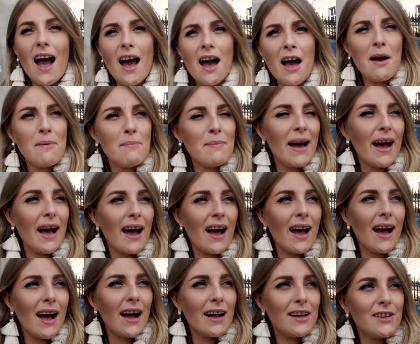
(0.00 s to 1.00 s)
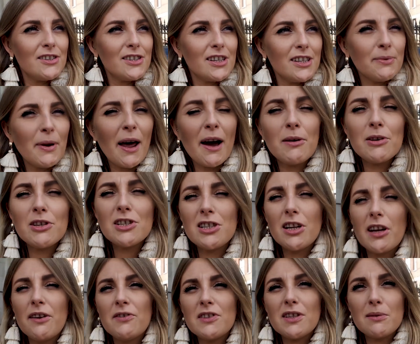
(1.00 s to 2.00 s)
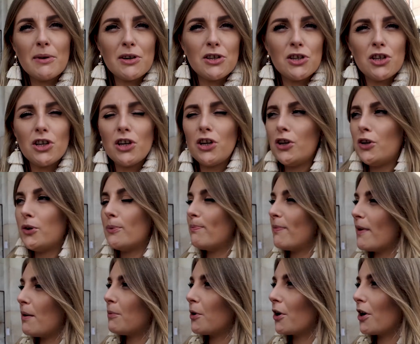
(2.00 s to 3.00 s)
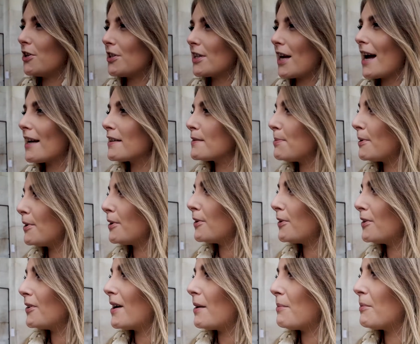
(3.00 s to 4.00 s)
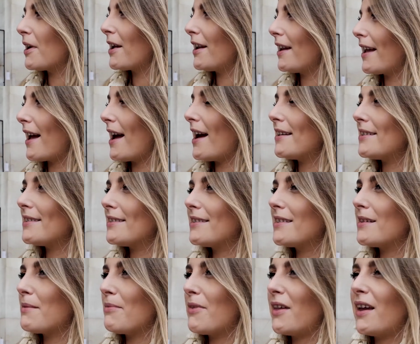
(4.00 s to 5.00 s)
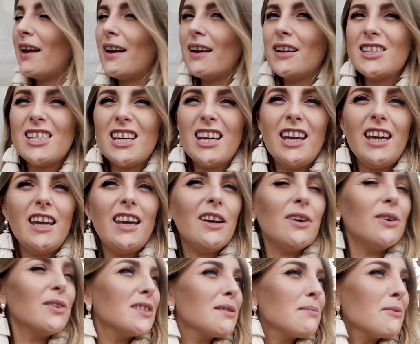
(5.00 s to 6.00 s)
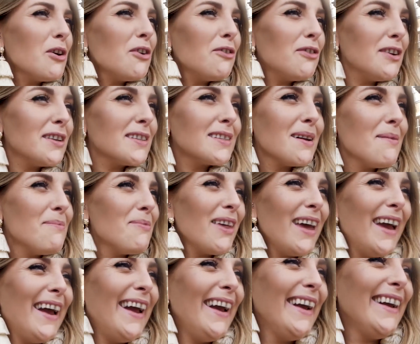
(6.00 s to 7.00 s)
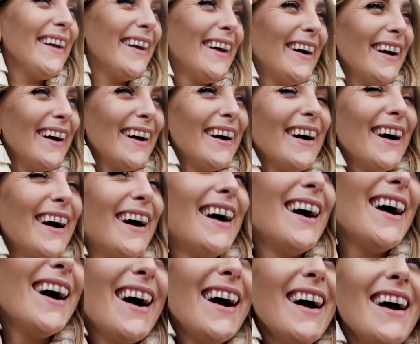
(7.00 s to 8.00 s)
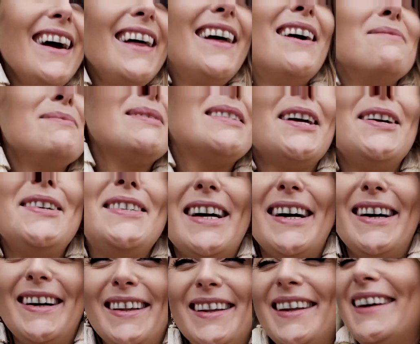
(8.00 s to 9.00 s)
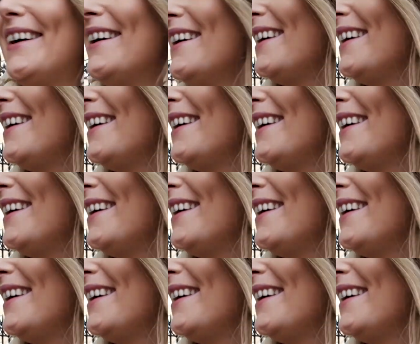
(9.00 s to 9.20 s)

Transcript: And now we're just looking for somewhere to shoot, and then we're going to Aspinall and we're gonna get something to eat or some coffee or something. I'm so dull.